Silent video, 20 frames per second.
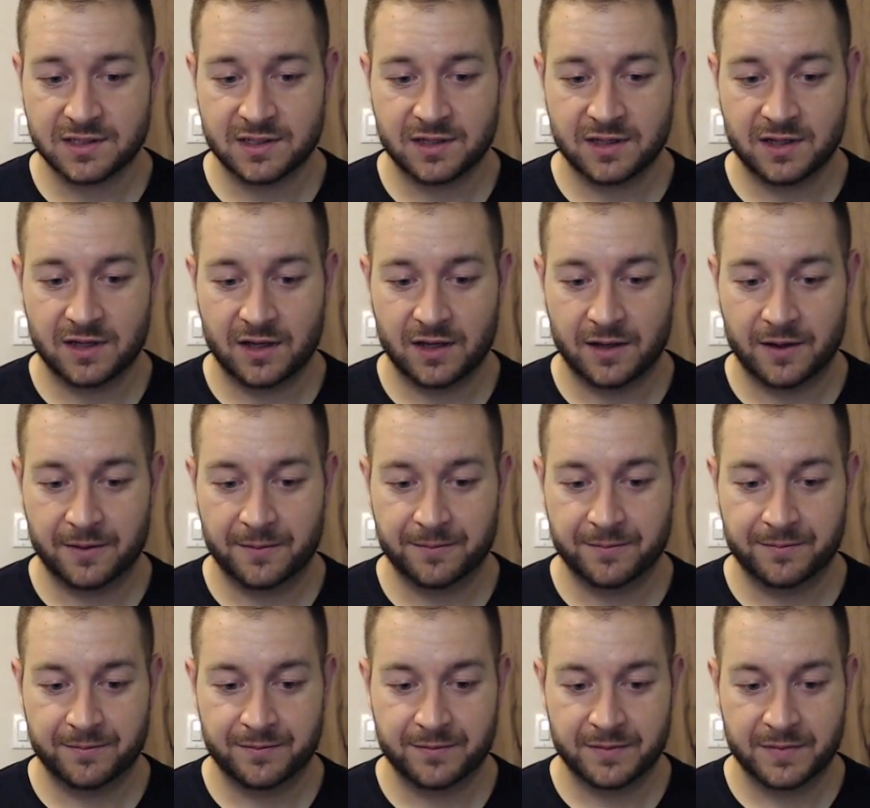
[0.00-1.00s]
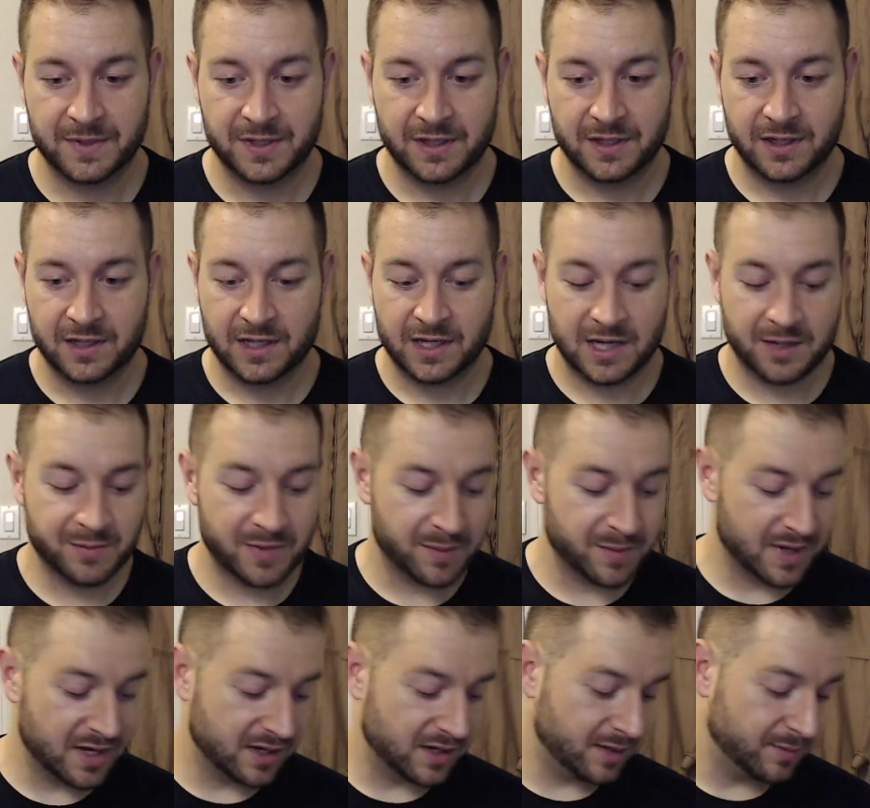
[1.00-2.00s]
I
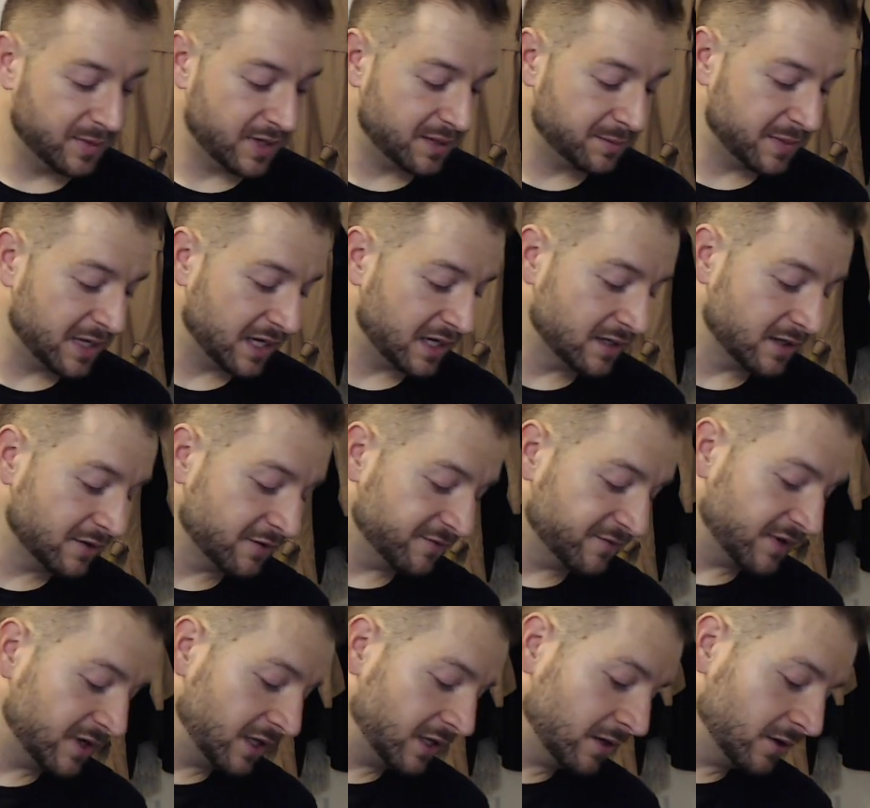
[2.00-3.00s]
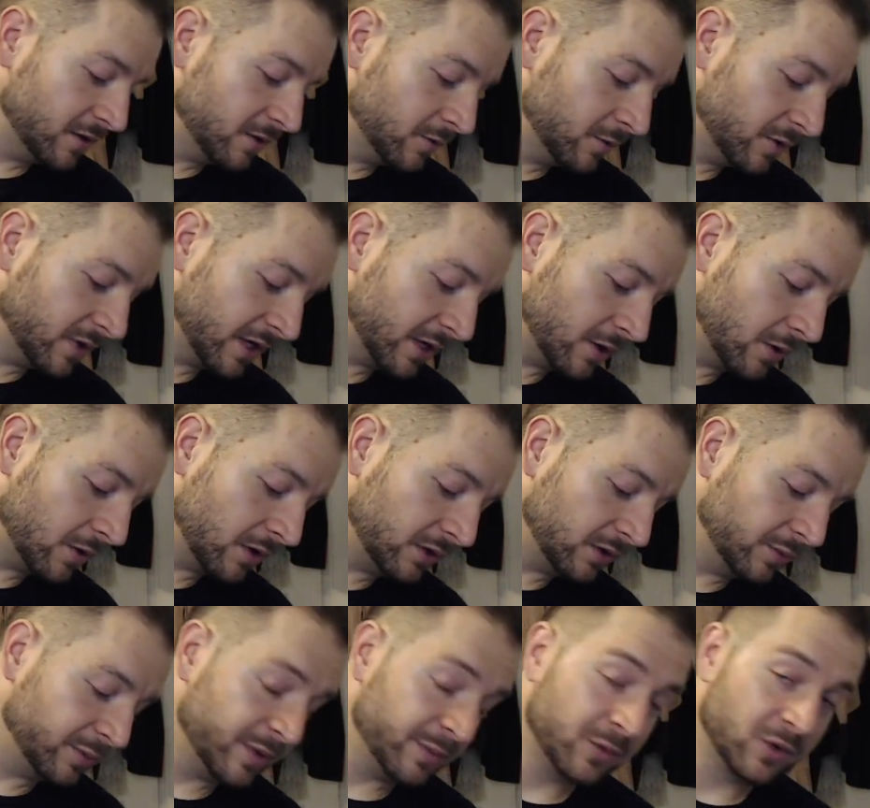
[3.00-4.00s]
might make another video where I go in a
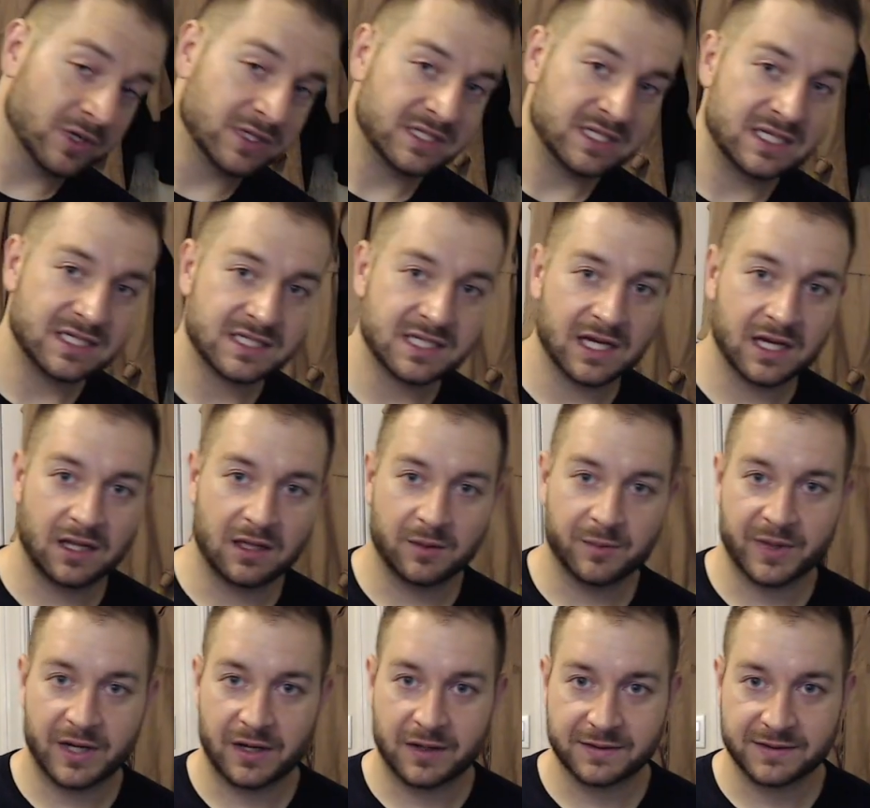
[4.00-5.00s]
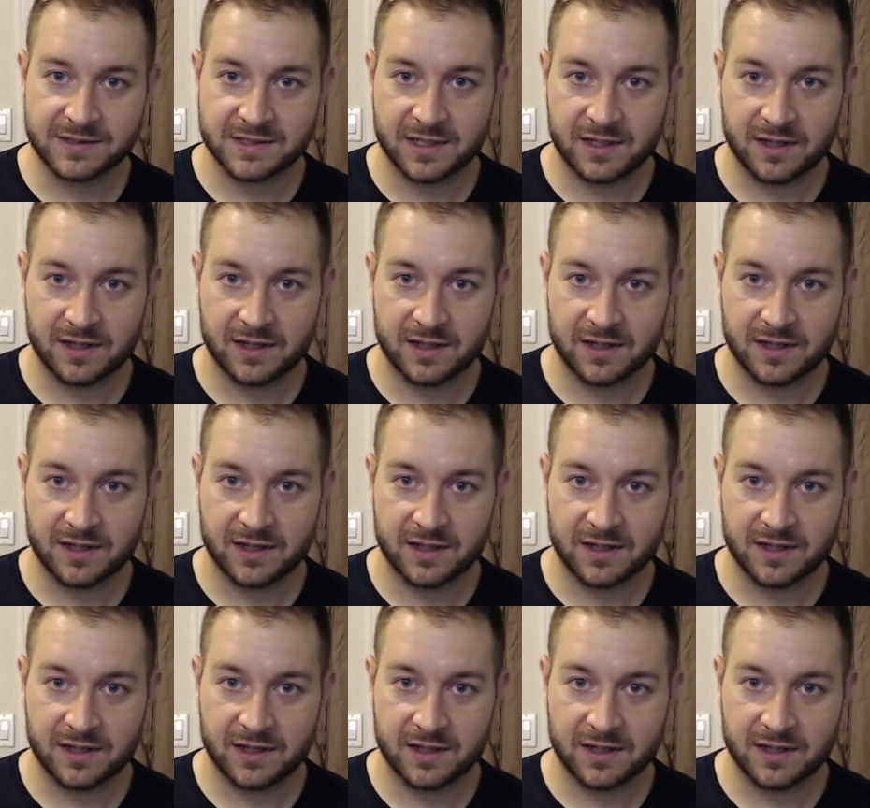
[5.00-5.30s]
little bit more detail about